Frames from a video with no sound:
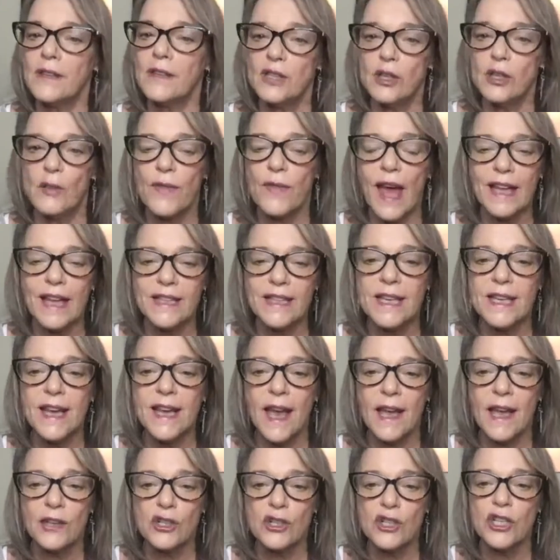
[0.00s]
And so that's the
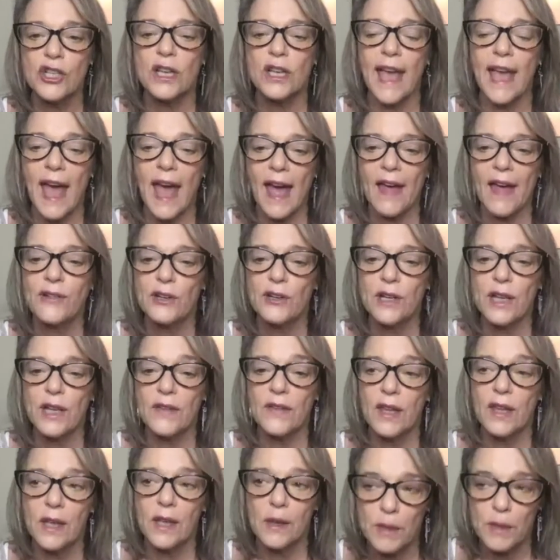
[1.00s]
energy gathered
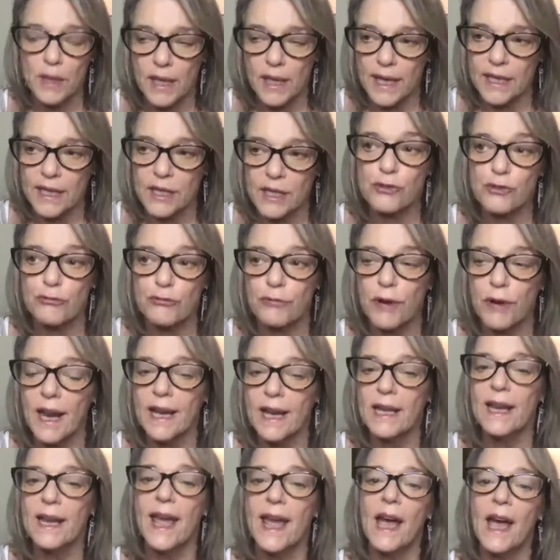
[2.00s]
in the Himalayas
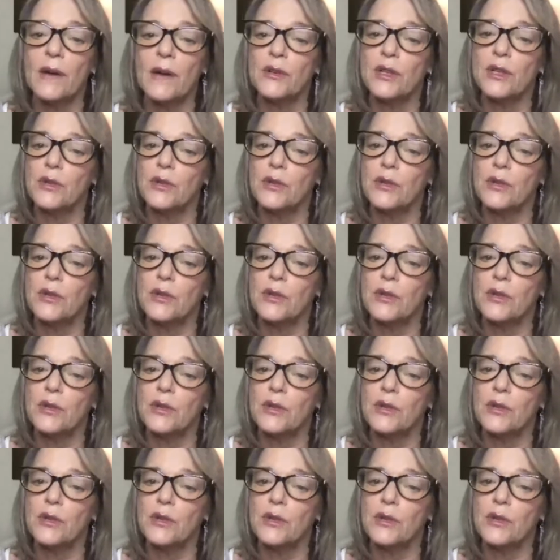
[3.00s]
right now,